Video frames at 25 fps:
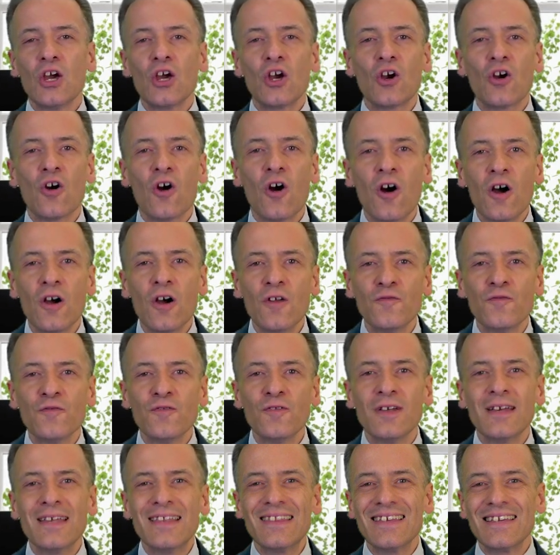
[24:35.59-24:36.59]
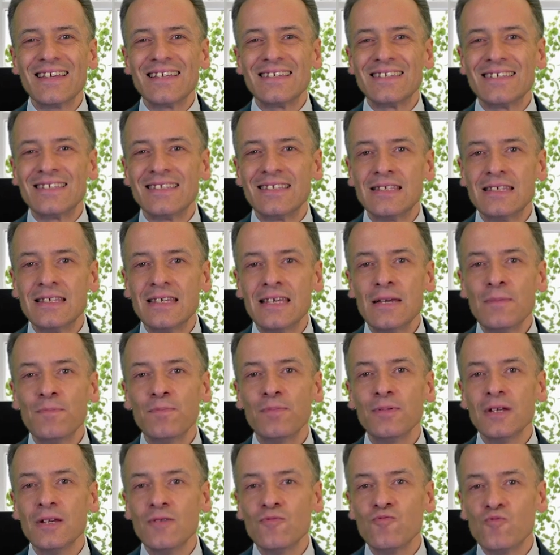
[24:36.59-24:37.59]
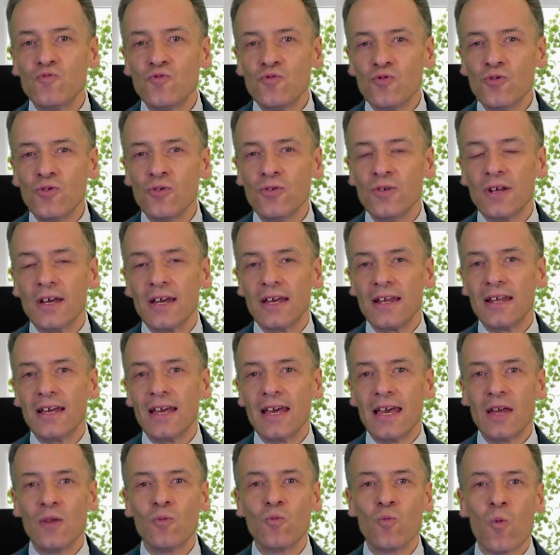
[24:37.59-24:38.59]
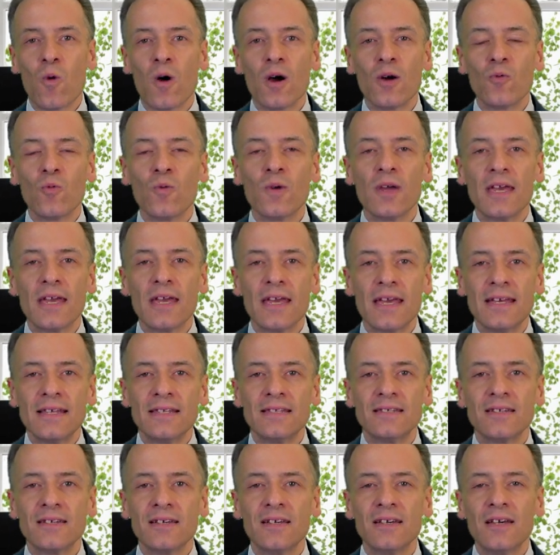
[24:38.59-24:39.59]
Conflict is deeply rooted in what we eat,